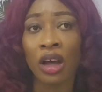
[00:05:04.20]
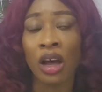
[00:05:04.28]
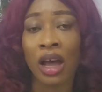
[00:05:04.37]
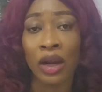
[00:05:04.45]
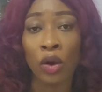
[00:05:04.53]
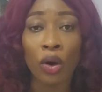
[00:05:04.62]

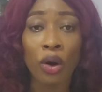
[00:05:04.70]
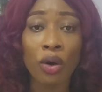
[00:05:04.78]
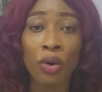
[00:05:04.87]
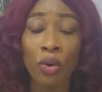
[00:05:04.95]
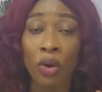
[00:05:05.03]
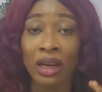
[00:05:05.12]
an
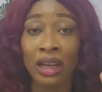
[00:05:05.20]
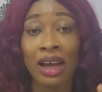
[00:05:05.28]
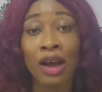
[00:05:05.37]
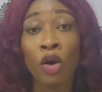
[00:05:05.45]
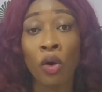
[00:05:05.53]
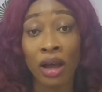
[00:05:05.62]
uncle or
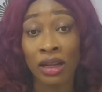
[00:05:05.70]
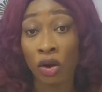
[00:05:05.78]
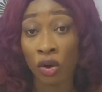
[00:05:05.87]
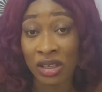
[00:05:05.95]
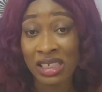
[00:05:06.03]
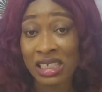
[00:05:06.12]
an
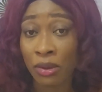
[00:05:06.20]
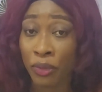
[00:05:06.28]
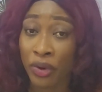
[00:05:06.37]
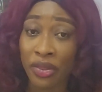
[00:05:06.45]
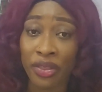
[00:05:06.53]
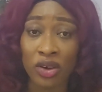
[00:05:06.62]
aunt, a
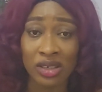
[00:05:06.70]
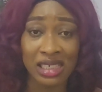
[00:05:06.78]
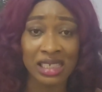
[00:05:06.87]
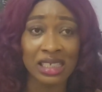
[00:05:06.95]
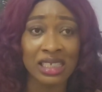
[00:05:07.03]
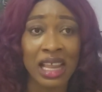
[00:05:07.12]
brother or a
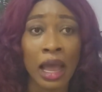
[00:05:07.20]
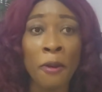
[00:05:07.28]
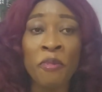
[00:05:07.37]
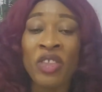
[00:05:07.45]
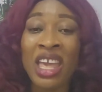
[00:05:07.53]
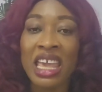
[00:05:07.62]

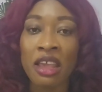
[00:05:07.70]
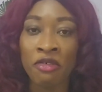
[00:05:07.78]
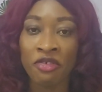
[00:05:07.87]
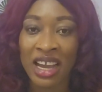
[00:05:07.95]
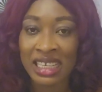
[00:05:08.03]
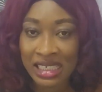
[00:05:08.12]
sister
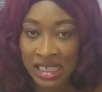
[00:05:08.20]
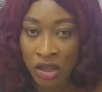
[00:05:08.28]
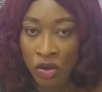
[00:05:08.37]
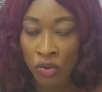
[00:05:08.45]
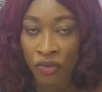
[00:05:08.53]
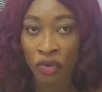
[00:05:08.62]
inviting
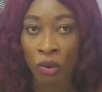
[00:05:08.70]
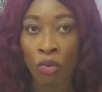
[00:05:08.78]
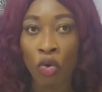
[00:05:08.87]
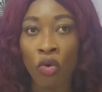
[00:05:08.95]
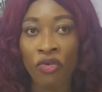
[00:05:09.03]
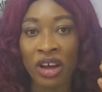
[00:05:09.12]
you
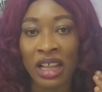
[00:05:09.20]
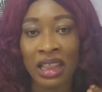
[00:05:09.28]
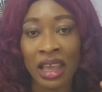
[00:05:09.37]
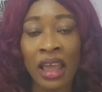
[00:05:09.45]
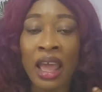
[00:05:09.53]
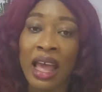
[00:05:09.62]
from over
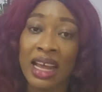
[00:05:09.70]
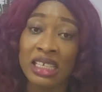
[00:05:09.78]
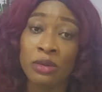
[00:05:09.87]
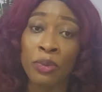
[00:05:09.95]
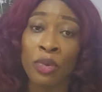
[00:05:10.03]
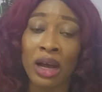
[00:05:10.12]
there. And
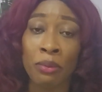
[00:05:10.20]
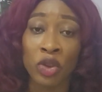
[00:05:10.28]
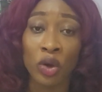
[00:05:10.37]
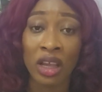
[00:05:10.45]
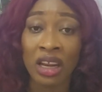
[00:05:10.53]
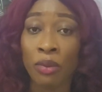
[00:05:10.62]
these people I'm
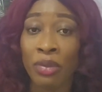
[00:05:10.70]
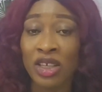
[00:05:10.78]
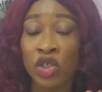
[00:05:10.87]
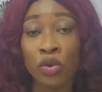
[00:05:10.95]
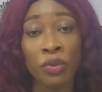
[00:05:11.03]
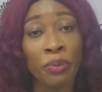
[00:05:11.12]
talking
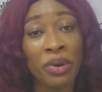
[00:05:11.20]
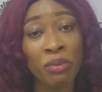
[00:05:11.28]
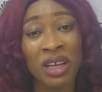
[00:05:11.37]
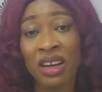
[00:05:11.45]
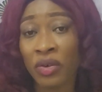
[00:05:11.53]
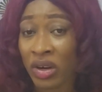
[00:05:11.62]
about should be
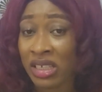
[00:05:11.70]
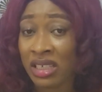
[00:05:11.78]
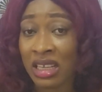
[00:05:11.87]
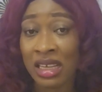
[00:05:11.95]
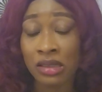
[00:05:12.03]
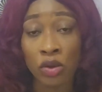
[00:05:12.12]
permanent
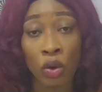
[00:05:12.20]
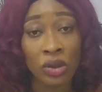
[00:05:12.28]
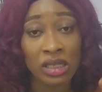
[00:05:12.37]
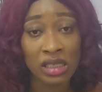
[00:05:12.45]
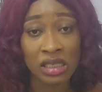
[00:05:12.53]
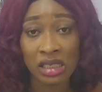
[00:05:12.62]
residents or
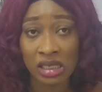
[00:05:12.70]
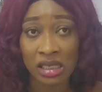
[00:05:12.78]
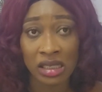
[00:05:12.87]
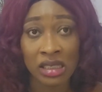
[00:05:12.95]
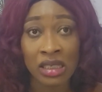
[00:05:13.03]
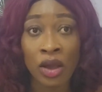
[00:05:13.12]

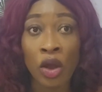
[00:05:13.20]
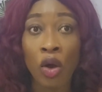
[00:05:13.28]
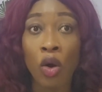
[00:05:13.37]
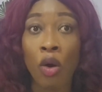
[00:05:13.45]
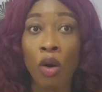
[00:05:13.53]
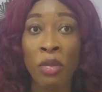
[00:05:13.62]
citizens,
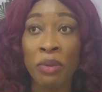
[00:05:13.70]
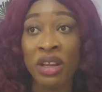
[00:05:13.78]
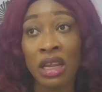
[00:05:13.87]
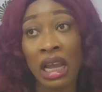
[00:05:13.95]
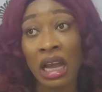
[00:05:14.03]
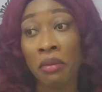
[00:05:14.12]
or maybe
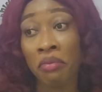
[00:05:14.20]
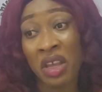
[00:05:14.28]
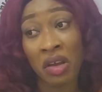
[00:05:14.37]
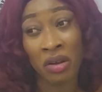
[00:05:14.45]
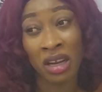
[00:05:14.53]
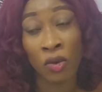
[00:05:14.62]
they can
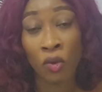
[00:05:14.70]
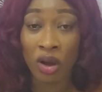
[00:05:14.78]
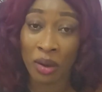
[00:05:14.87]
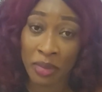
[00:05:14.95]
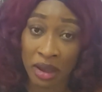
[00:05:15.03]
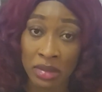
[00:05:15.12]
be on a
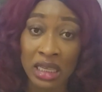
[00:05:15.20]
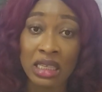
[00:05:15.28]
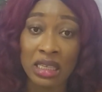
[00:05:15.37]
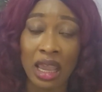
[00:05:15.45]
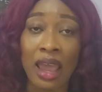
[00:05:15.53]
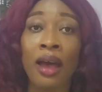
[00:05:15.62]
work permit
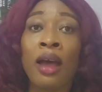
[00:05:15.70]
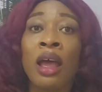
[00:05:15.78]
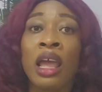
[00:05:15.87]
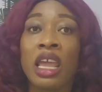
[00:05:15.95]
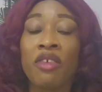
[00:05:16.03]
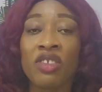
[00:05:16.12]
here.
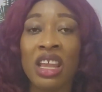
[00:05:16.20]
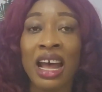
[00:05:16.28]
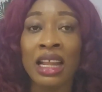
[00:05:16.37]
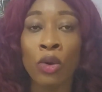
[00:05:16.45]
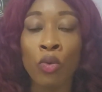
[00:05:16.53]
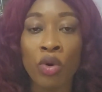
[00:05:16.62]
If they
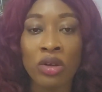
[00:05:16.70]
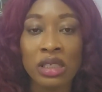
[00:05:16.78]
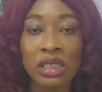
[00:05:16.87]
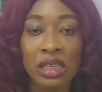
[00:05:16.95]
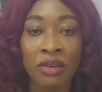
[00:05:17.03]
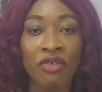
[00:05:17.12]
are the
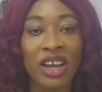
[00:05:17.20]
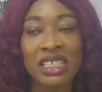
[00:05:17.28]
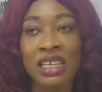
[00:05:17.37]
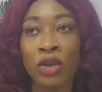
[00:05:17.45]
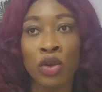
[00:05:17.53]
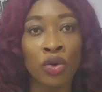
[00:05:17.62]
ones
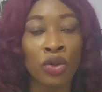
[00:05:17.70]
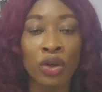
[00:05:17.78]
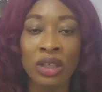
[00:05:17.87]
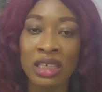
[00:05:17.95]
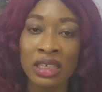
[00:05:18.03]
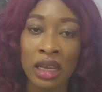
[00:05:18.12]
inviting you, you
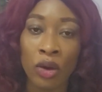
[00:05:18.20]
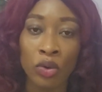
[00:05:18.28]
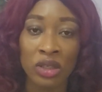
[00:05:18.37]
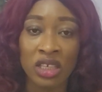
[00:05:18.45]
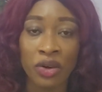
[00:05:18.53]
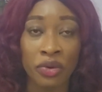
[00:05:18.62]
don't need a
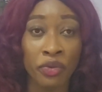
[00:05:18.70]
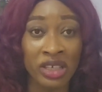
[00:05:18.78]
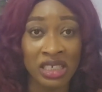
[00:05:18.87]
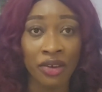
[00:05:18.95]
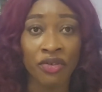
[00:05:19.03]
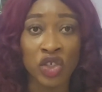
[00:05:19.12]
hotel
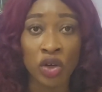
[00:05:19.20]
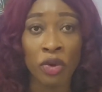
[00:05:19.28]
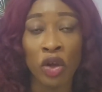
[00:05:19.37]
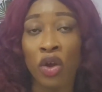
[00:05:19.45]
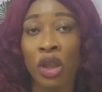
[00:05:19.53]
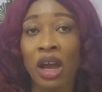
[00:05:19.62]
reservation,
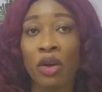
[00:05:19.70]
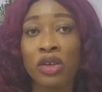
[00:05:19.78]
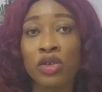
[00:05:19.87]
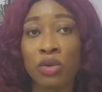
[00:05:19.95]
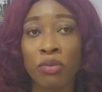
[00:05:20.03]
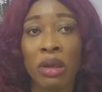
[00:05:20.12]
because you are
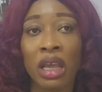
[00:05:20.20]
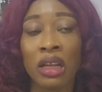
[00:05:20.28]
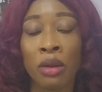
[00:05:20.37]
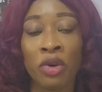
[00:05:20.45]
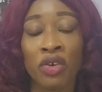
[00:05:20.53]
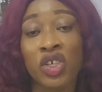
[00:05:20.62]
going to make
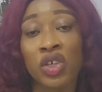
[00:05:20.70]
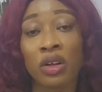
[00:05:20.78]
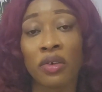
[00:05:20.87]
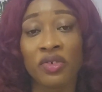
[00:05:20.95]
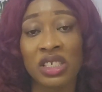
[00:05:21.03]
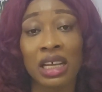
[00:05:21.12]
the immigration
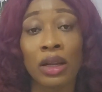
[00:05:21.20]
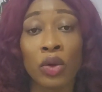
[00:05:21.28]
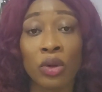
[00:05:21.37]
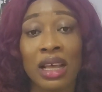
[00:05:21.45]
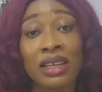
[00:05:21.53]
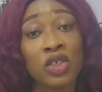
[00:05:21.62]
officer
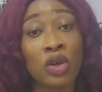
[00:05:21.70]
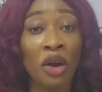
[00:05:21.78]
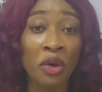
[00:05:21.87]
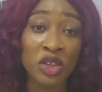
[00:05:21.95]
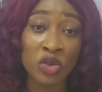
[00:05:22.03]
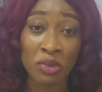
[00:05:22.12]
know that you
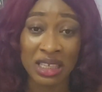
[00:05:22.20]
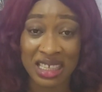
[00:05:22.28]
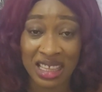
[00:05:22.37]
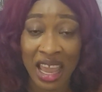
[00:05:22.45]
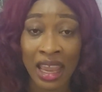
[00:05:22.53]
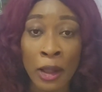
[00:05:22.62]
are going to be
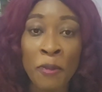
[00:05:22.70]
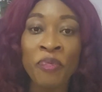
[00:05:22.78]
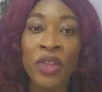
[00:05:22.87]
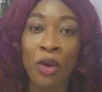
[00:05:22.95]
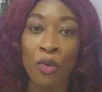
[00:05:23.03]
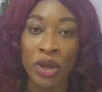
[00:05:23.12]
staying
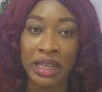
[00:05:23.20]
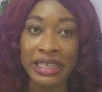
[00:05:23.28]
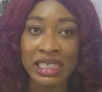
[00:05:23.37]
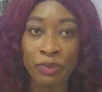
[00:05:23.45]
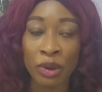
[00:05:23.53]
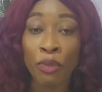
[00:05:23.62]
with
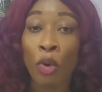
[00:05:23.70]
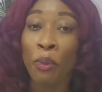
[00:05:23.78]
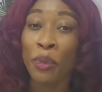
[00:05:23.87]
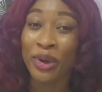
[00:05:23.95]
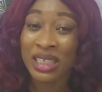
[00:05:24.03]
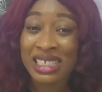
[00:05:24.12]
these people.
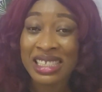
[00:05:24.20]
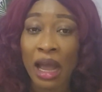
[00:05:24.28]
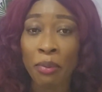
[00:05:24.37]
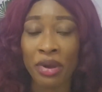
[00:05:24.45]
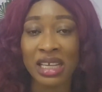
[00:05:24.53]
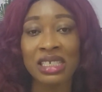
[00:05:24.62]
But
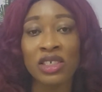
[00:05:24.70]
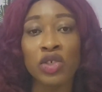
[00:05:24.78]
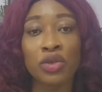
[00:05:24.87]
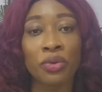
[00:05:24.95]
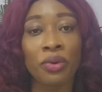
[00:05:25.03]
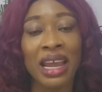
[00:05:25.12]
that person
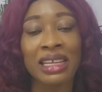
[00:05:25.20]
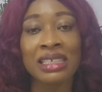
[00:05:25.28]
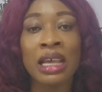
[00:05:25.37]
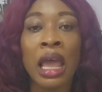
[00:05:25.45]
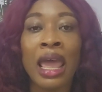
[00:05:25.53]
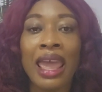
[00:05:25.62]
should write
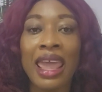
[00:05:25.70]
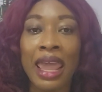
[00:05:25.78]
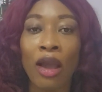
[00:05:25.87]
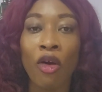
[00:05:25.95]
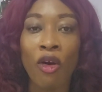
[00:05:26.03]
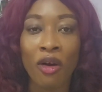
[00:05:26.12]

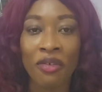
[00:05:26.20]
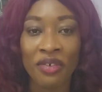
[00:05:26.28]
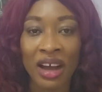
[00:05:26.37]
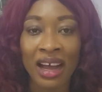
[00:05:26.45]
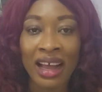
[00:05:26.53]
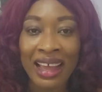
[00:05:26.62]
a
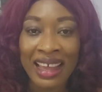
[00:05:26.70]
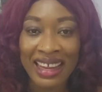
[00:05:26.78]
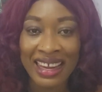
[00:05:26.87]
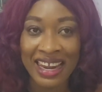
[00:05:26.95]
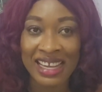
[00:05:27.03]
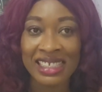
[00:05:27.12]
cover
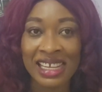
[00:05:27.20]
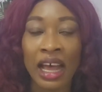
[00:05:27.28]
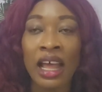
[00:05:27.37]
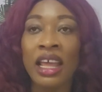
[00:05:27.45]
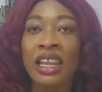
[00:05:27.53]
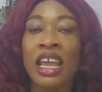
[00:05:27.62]

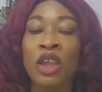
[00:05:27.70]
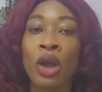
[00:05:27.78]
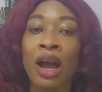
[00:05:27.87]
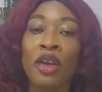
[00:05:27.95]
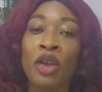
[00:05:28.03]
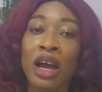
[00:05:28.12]
letter. Then you
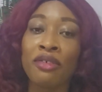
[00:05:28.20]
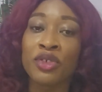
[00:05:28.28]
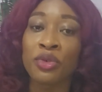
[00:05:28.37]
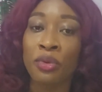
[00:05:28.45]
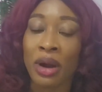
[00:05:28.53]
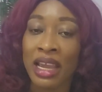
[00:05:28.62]
have
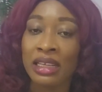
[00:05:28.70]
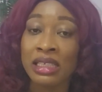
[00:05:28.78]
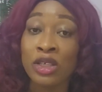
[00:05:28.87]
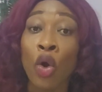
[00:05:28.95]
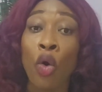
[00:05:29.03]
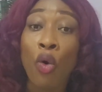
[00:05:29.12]
to
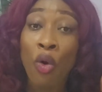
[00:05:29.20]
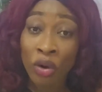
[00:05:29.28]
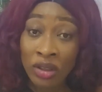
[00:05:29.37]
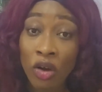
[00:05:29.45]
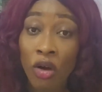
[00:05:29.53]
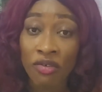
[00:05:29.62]
write your
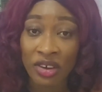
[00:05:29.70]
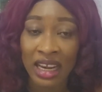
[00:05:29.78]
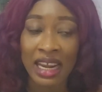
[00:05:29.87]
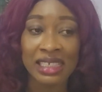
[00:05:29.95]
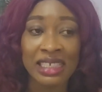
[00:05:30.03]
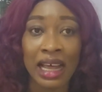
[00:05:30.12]
own cover
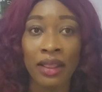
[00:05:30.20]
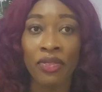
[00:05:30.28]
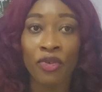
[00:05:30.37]
letter